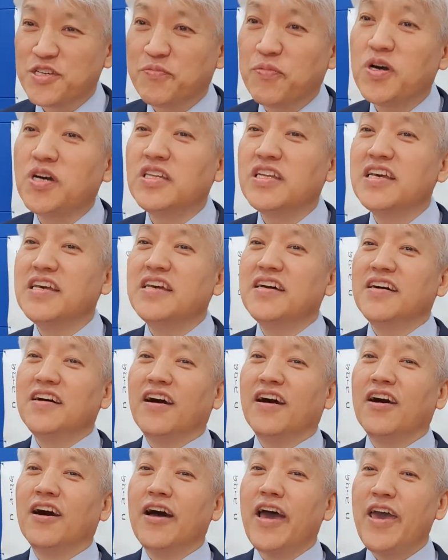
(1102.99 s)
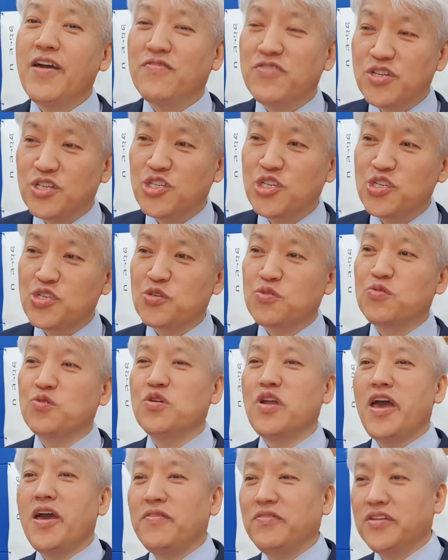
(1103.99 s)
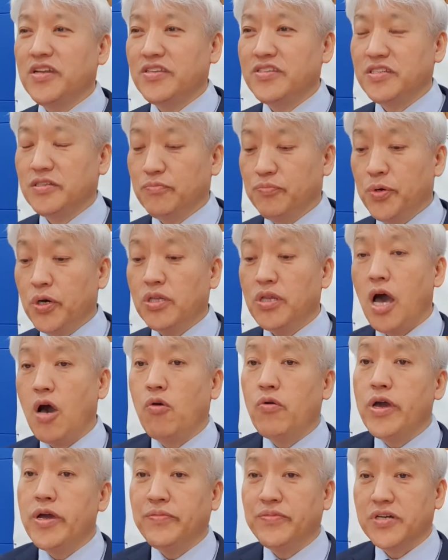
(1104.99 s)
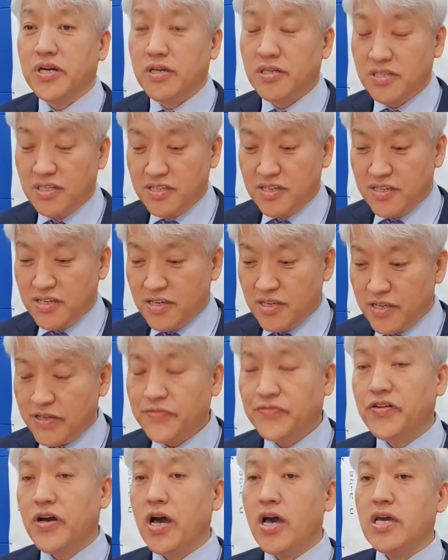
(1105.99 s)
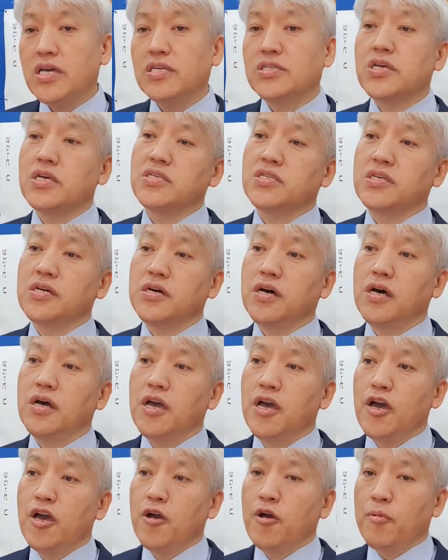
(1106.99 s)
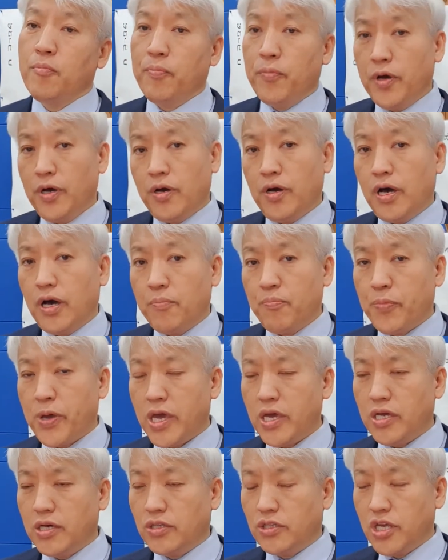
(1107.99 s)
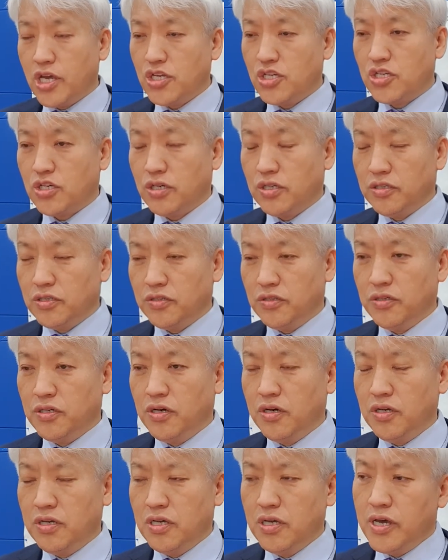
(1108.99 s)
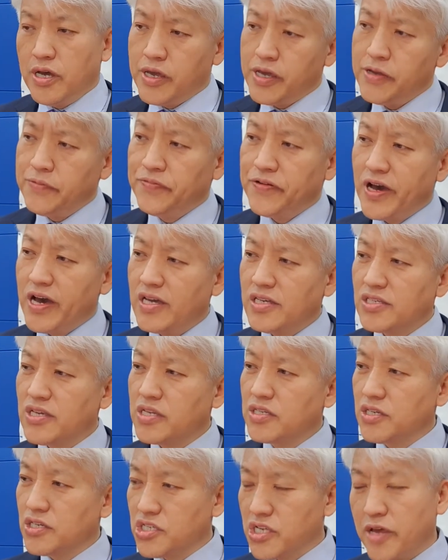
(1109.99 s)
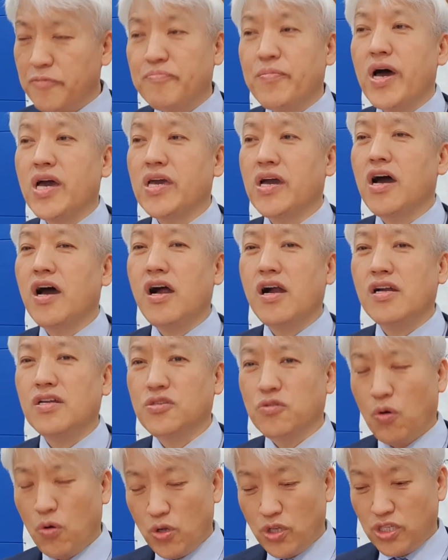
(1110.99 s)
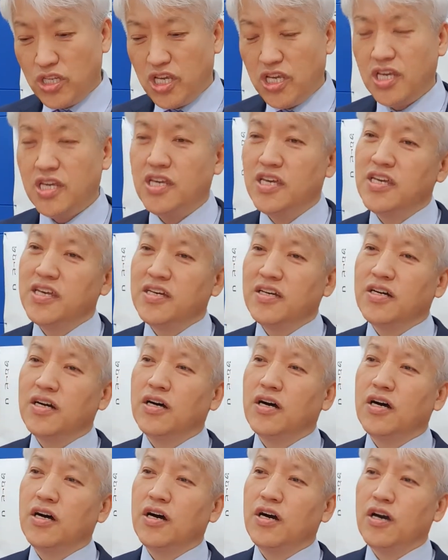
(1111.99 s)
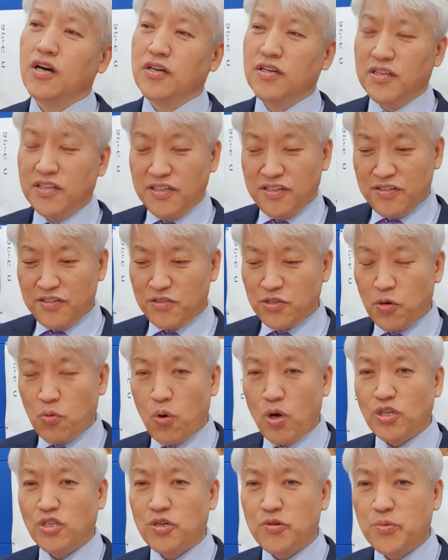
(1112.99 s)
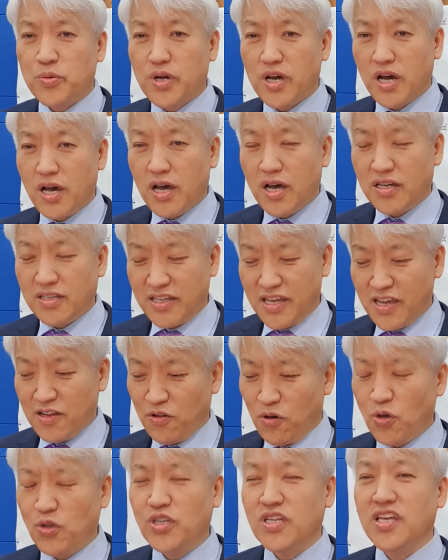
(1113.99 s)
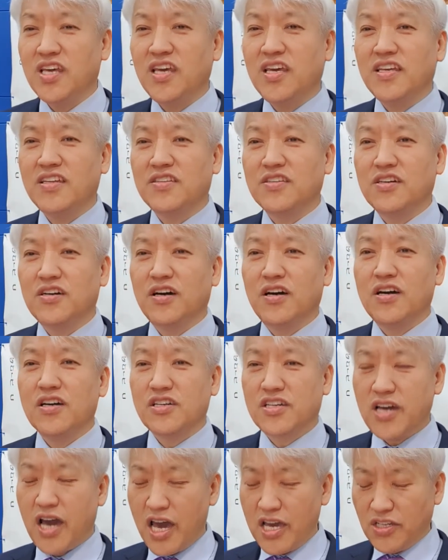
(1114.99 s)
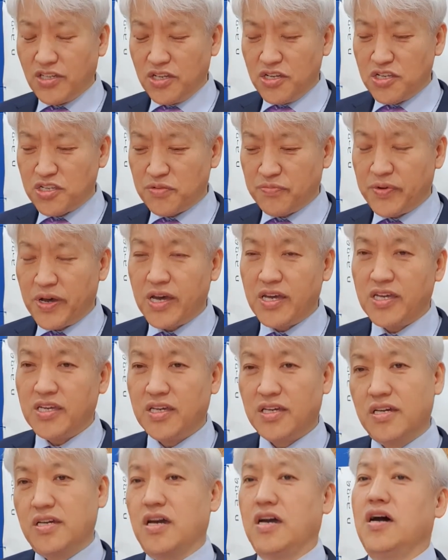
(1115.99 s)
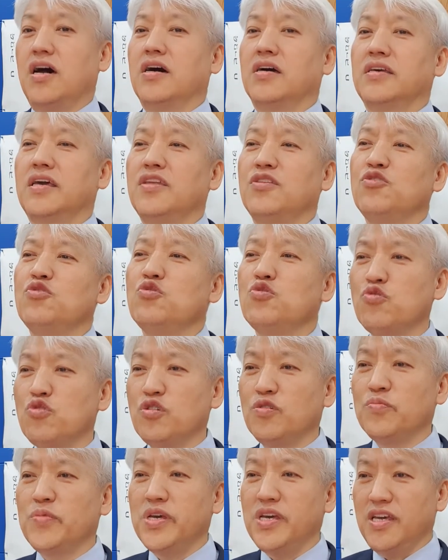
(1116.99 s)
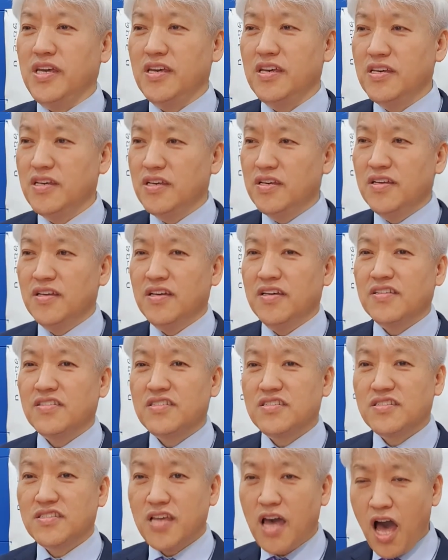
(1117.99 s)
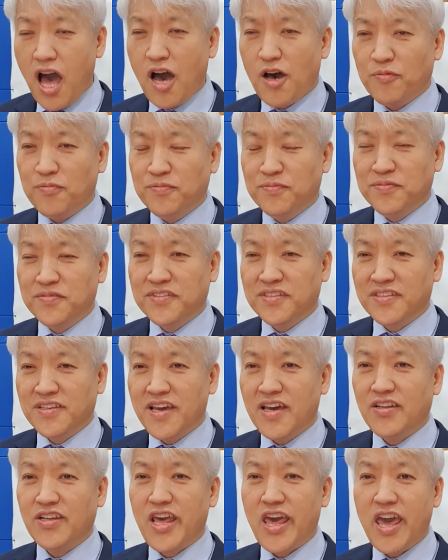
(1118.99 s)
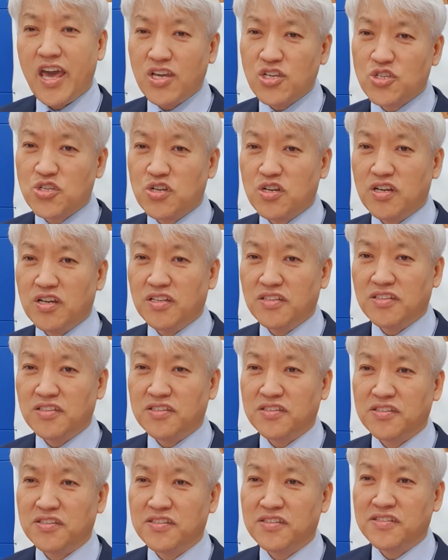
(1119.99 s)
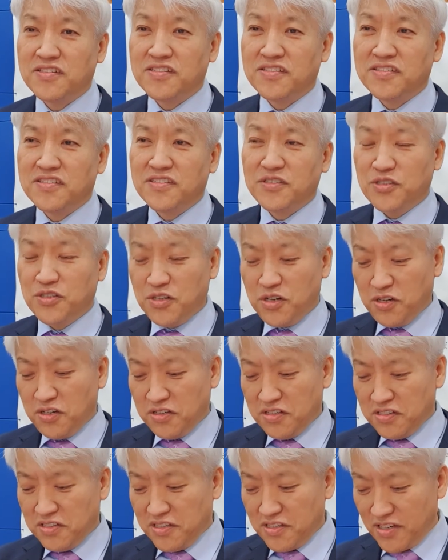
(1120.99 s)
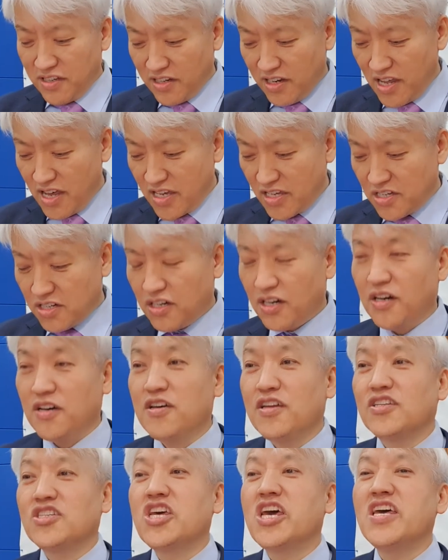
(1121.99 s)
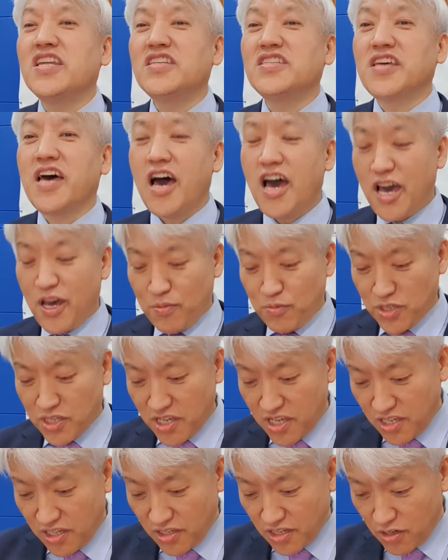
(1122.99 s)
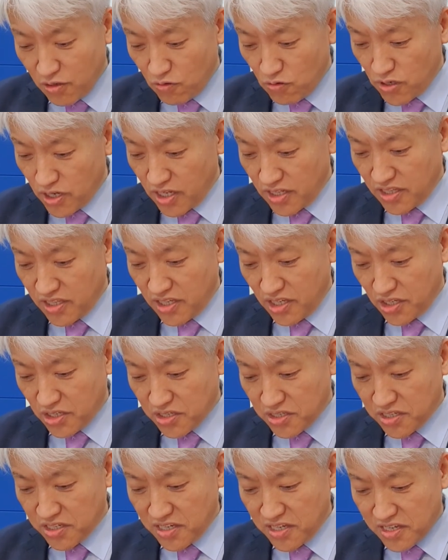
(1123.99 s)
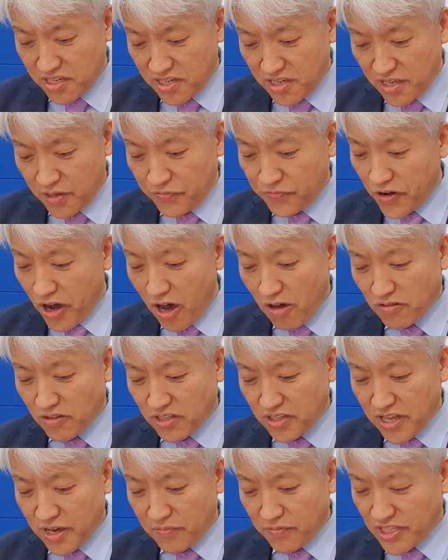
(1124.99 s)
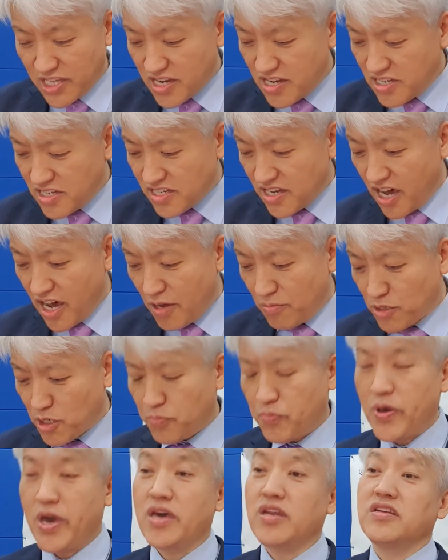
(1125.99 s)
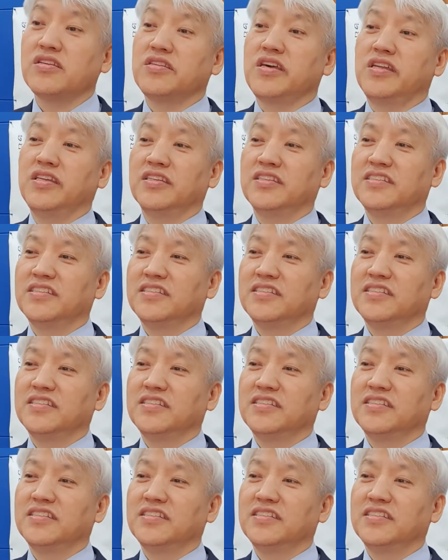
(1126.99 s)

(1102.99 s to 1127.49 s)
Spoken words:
But average score, everything. But however, if I just pay attention, you know, if I just set my heart only the word of God and only the guidance by God, and you will be top and excellent, you know, like 10 times. Look at this. He found them 10 times better than.